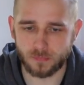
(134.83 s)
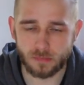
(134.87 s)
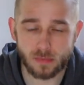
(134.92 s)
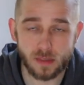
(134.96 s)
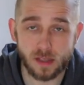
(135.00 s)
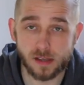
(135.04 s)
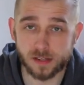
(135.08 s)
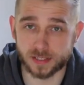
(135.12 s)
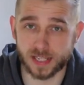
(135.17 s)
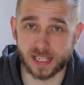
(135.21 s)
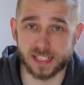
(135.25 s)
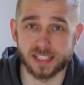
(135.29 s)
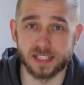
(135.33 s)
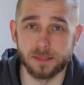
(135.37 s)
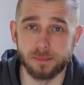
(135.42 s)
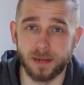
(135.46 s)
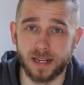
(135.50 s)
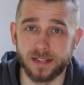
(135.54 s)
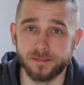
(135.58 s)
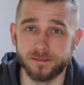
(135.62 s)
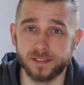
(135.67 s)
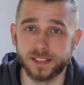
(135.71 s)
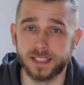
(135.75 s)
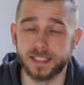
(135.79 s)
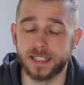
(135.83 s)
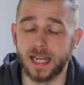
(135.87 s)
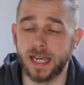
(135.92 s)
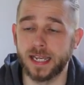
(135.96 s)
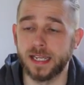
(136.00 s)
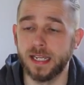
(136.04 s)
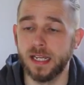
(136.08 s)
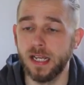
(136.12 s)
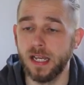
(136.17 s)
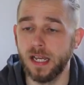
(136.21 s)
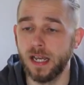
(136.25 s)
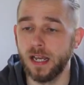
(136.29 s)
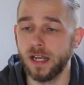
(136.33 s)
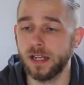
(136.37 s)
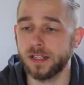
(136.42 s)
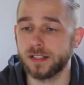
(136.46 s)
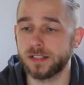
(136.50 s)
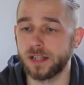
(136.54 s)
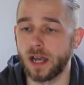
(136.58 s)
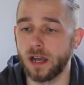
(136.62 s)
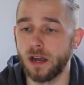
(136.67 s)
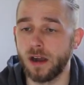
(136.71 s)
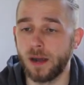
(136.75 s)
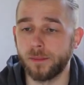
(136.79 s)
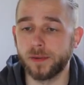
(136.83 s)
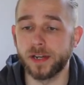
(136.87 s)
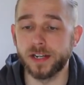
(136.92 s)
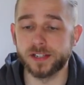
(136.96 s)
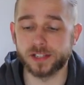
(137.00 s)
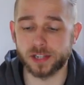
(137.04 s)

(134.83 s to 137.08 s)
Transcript: So that's the plan for today. So I'm going